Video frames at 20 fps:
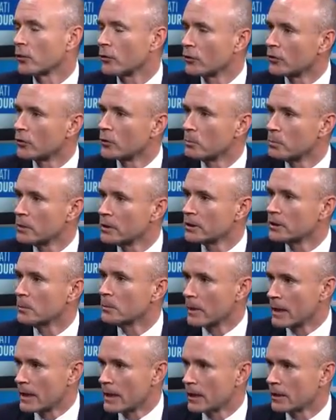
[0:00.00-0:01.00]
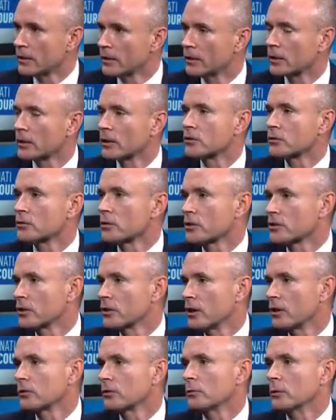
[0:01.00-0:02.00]
So there's a big demand in the
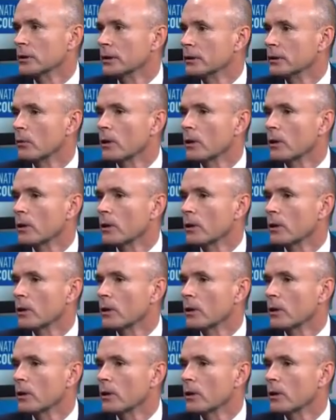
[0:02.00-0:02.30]
construction industry